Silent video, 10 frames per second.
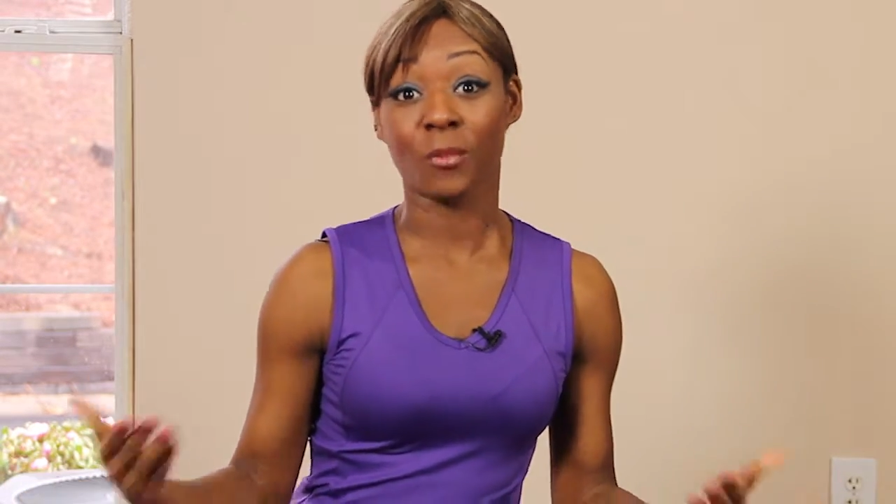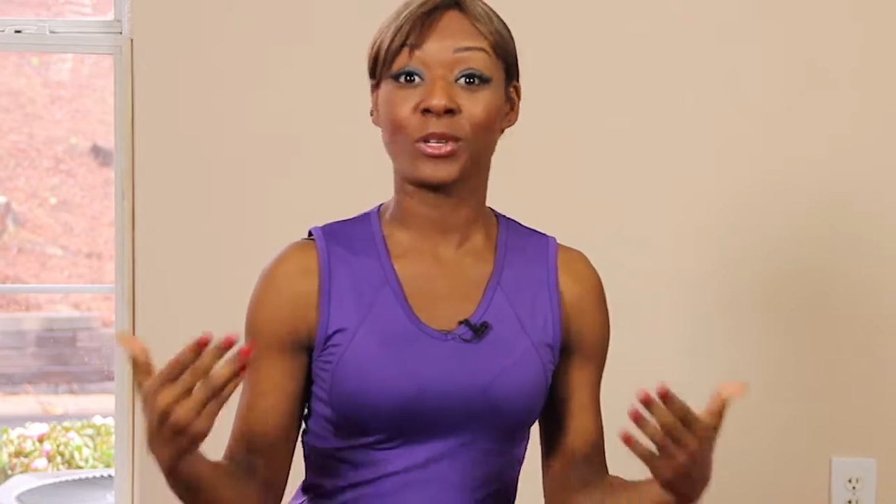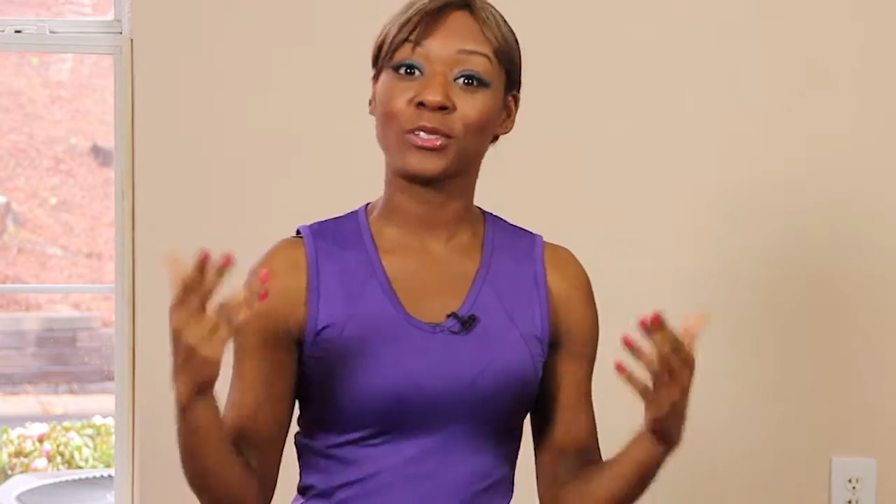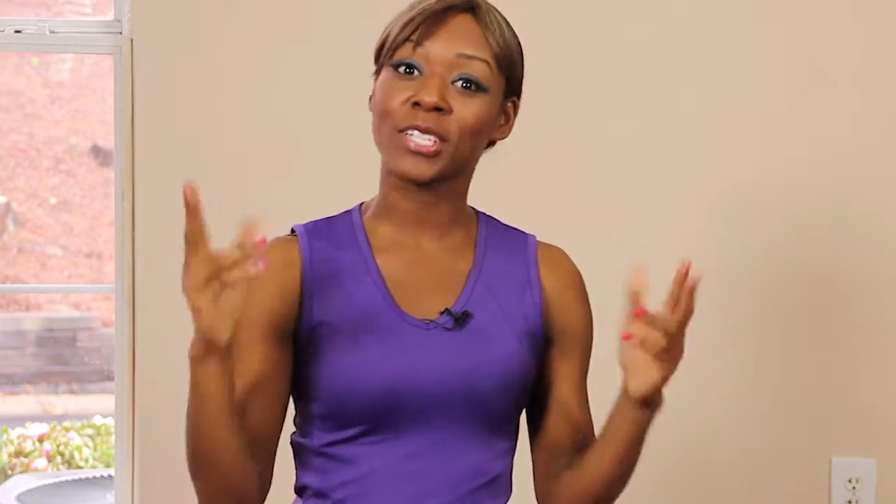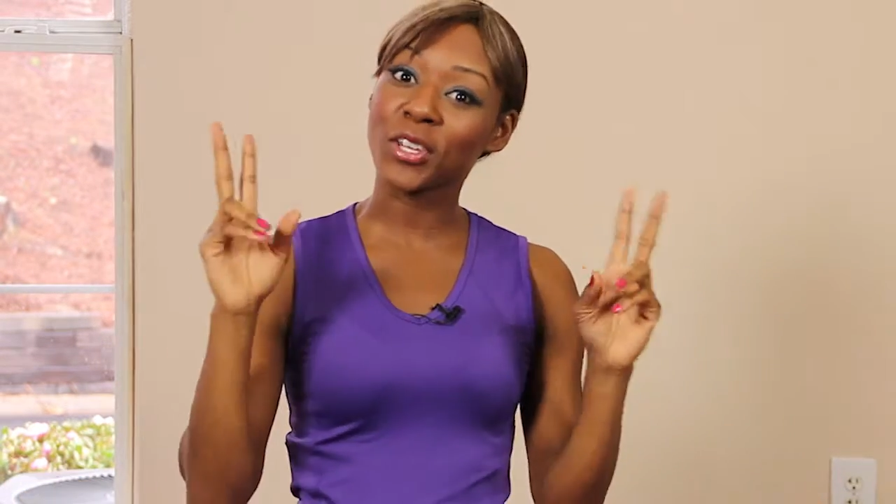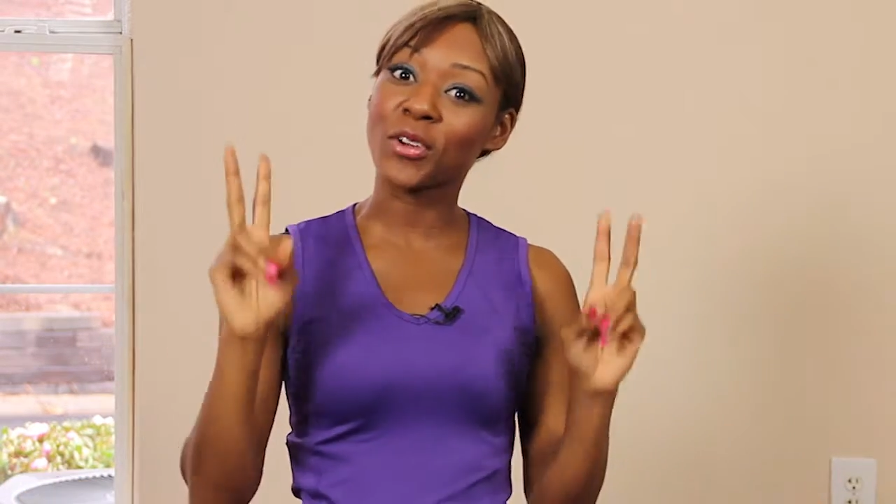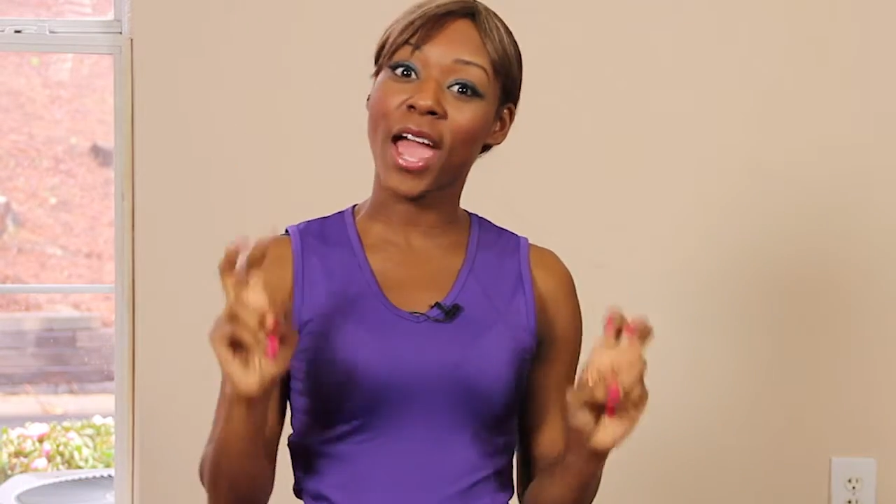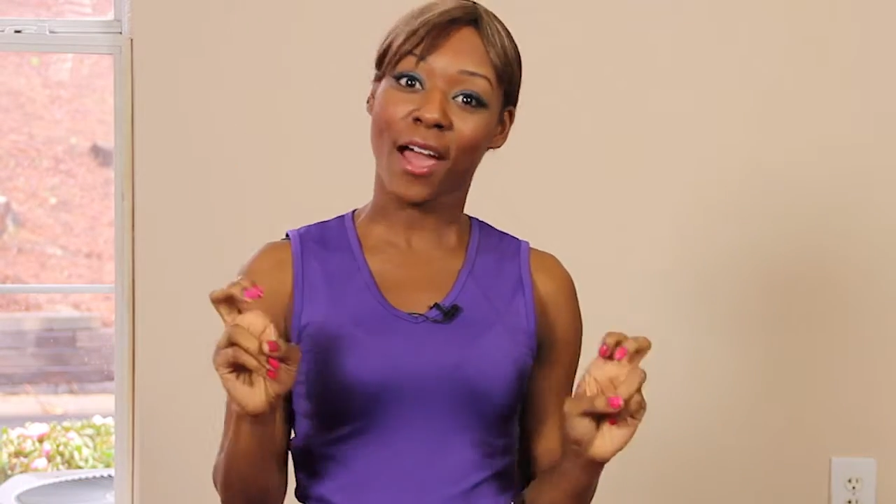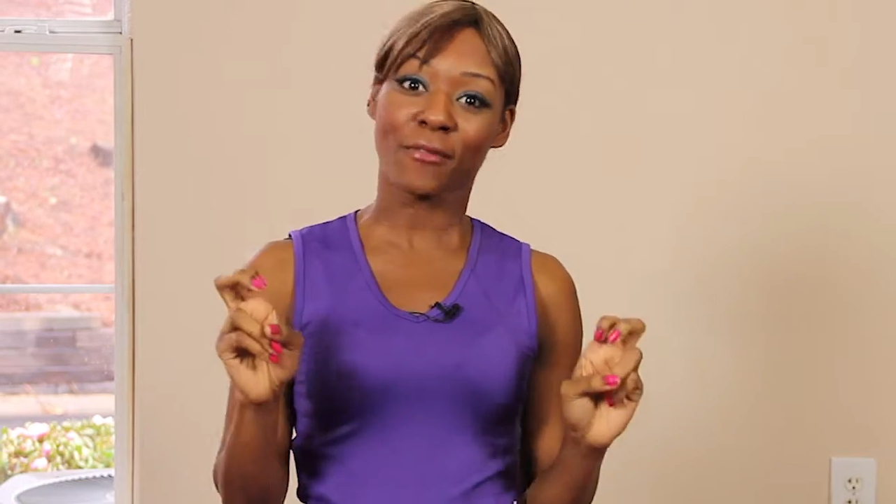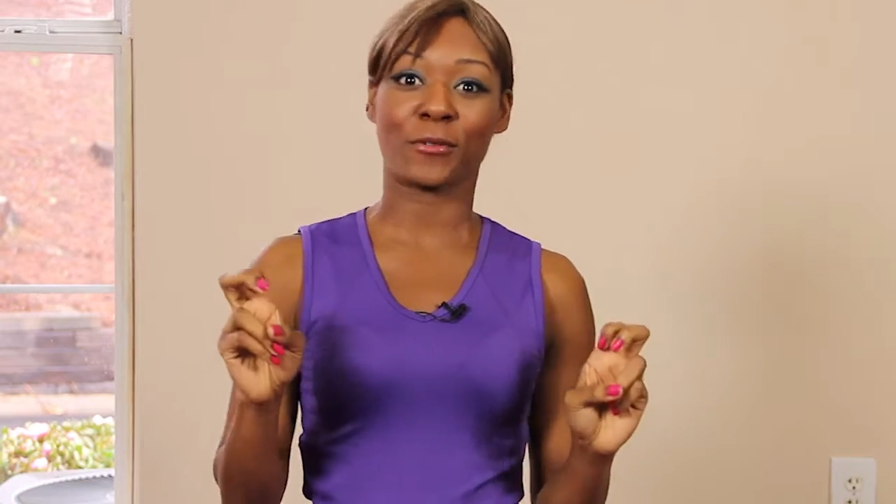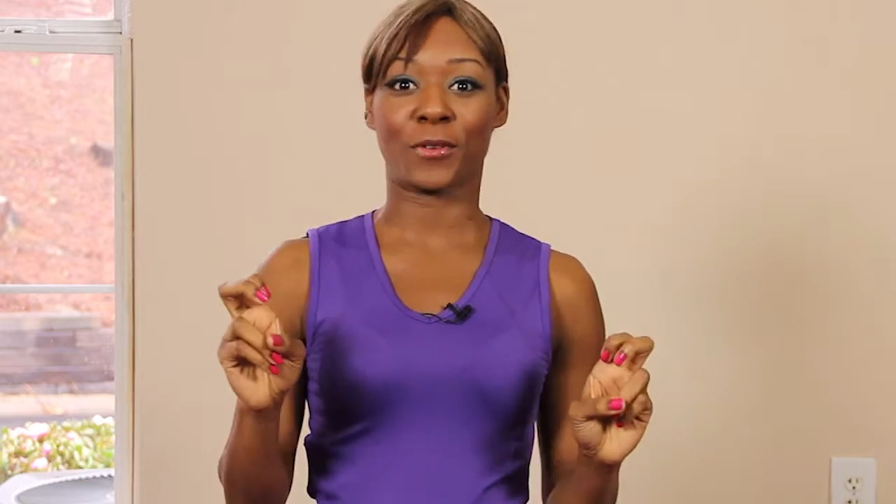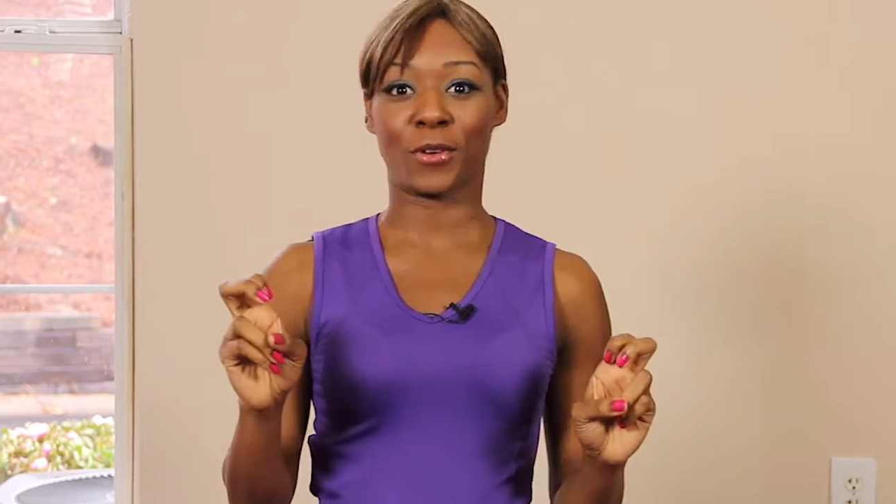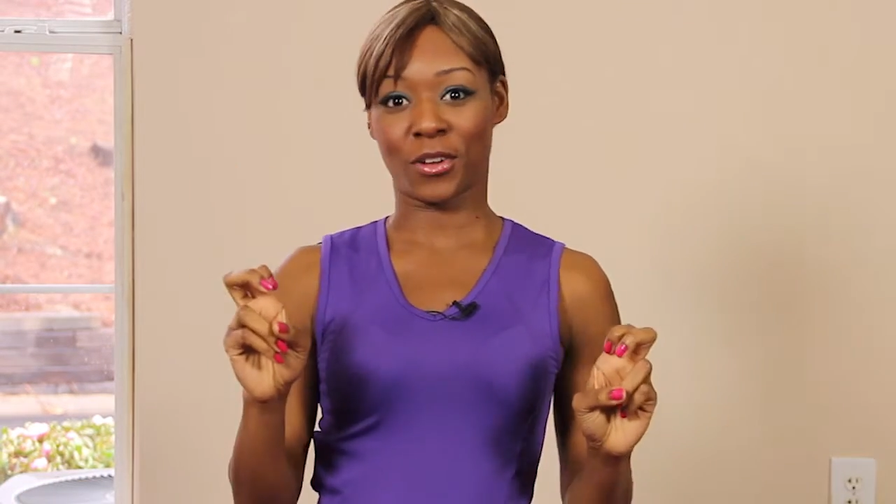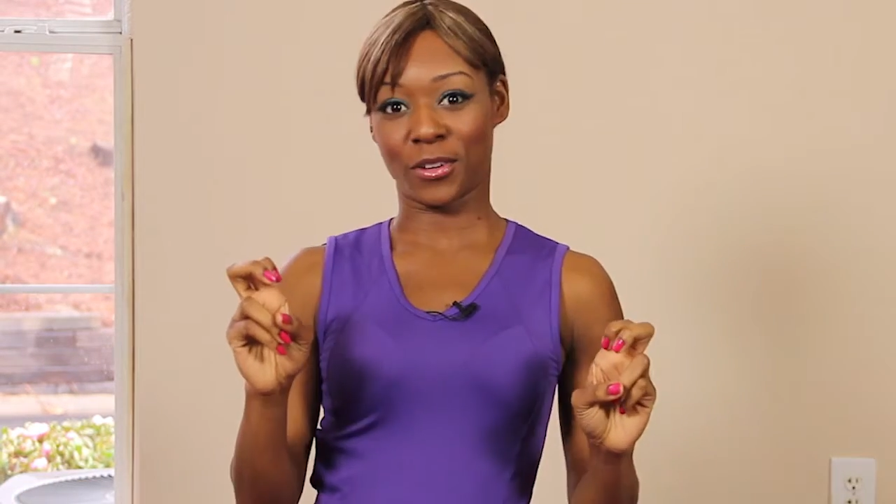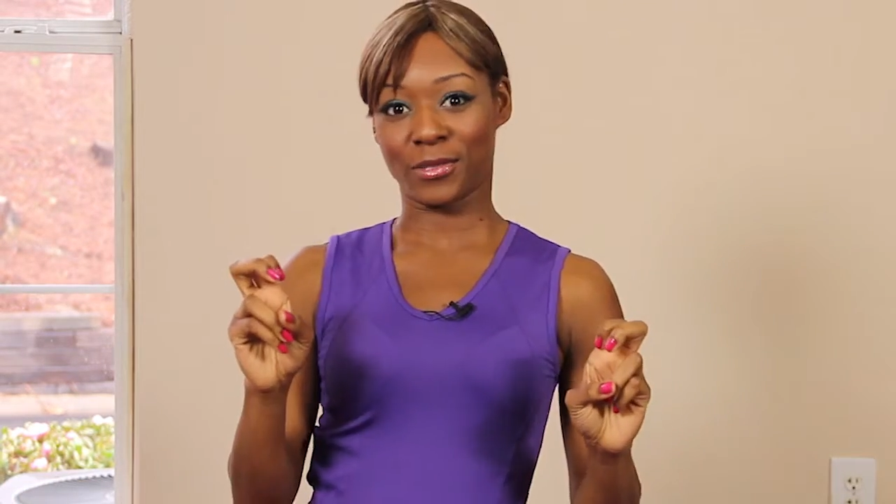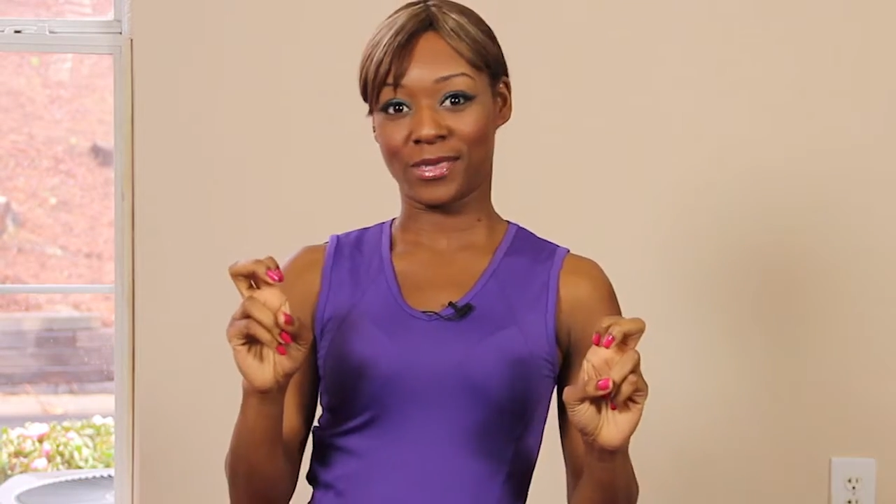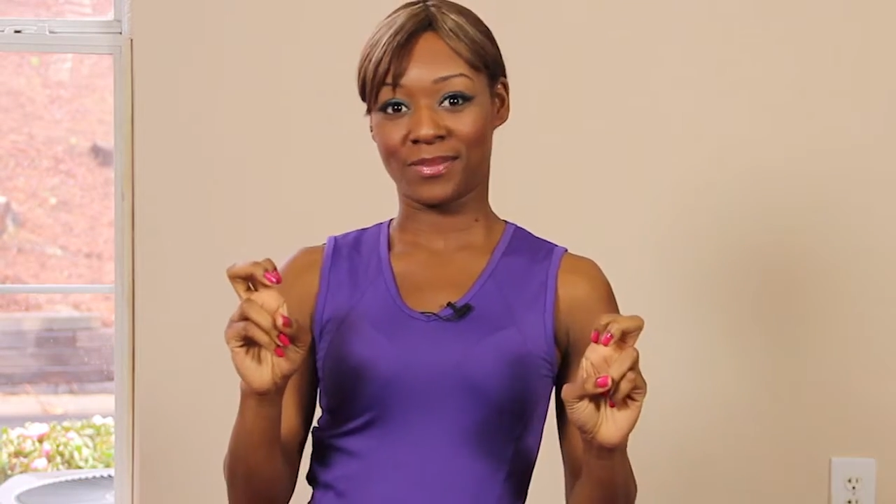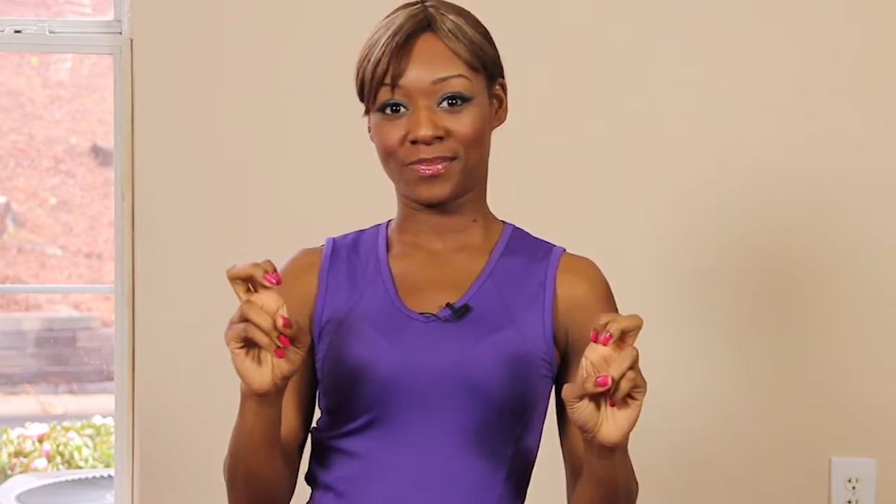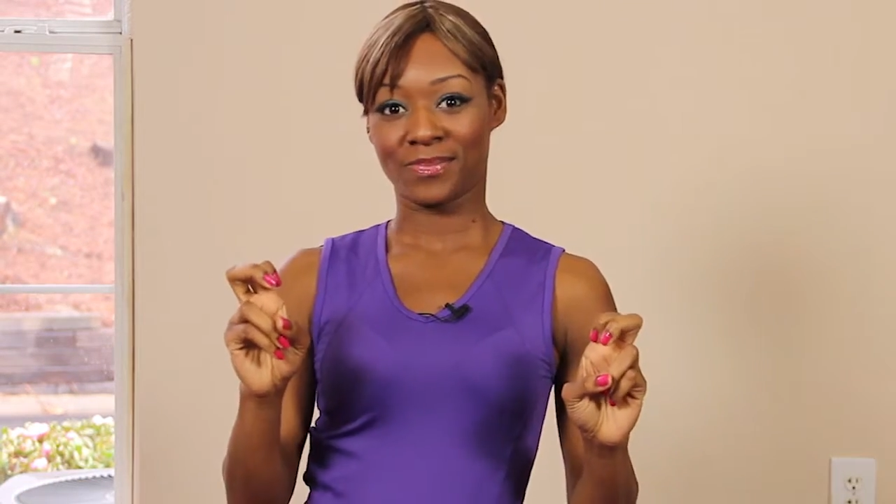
when you take your after photos.